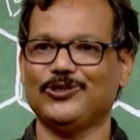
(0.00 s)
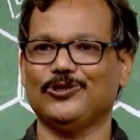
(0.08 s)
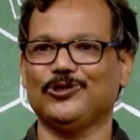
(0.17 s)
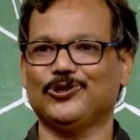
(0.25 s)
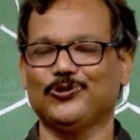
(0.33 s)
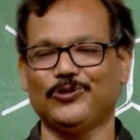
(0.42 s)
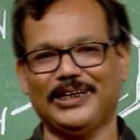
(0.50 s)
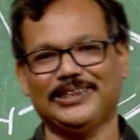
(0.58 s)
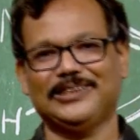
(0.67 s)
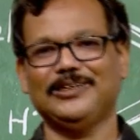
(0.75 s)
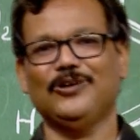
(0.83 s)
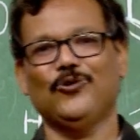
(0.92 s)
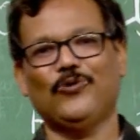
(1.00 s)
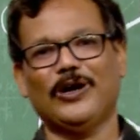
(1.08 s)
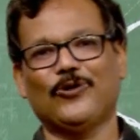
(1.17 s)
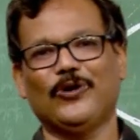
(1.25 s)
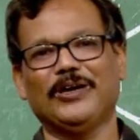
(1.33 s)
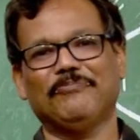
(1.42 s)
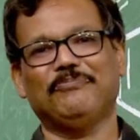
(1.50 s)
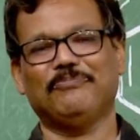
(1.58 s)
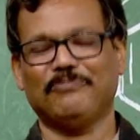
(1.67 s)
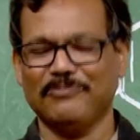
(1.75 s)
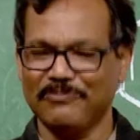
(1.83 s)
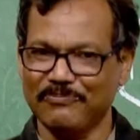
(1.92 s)
So, the students who are doing
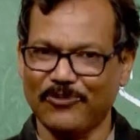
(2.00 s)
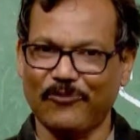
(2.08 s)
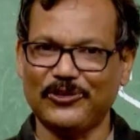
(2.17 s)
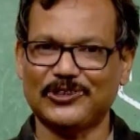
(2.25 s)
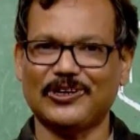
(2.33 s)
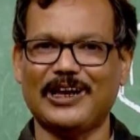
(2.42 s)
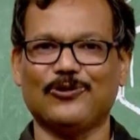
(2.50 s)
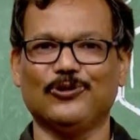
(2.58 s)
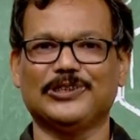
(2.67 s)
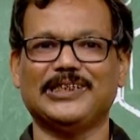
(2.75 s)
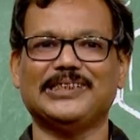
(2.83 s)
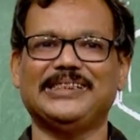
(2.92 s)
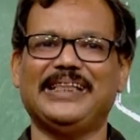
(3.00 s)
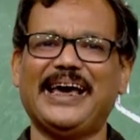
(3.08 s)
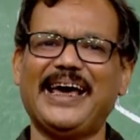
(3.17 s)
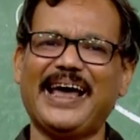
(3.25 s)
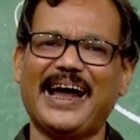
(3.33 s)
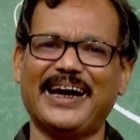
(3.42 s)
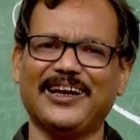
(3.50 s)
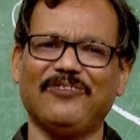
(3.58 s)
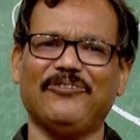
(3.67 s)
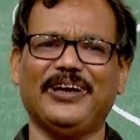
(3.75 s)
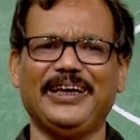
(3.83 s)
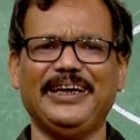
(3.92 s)
professional courses, they handle
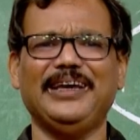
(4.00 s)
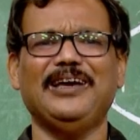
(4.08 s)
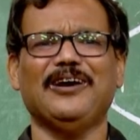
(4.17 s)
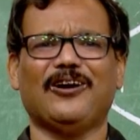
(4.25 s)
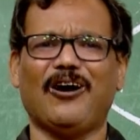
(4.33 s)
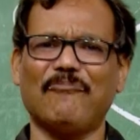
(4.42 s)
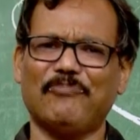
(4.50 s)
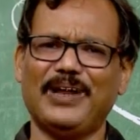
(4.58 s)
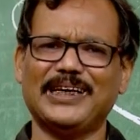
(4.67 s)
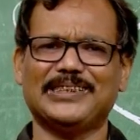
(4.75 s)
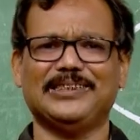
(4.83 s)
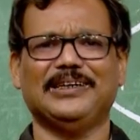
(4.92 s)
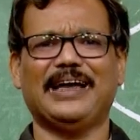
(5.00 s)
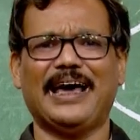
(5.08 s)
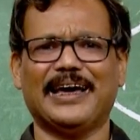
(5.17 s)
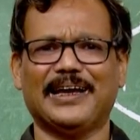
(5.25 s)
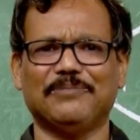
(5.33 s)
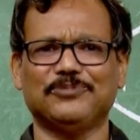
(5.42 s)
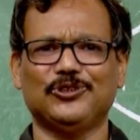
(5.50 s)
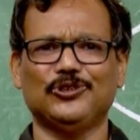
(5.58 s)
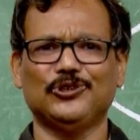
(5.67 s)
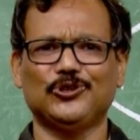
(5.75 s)
very complex diagrams.